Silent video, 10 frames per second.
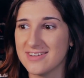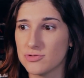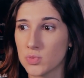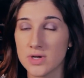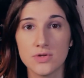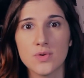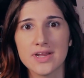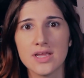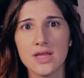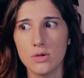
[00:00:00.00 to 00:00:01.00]
is
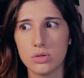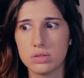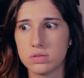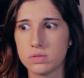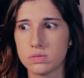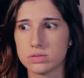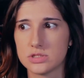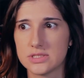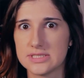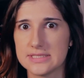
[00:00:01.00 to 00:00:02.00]
2020.
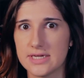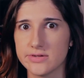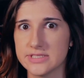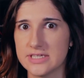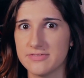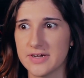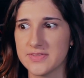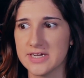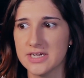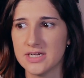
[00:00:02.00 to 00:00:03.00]
Scary stuff
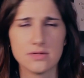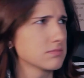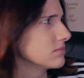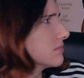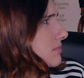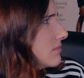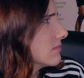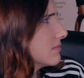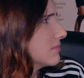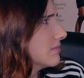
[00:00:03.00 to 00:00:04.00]
out there.
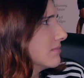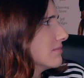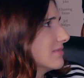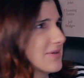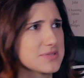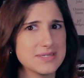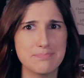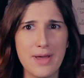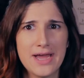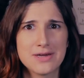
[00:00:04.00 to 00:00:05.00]
That was
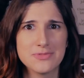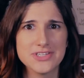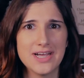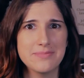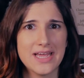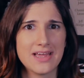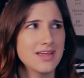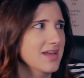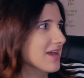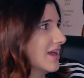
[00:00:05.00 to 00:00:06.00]
impeccable
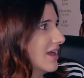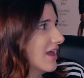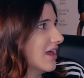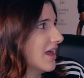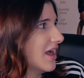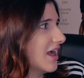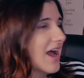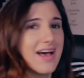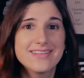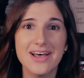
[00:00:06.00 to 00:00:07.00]
timing.
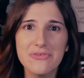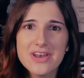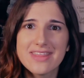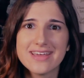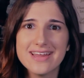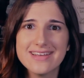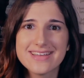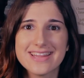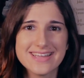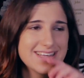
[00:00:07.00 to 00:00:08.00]
Is that what I think it
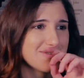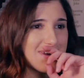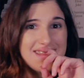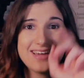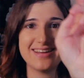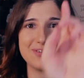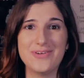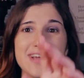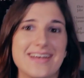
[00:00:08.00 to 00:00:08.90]
is? I think that's what I think it is. Hold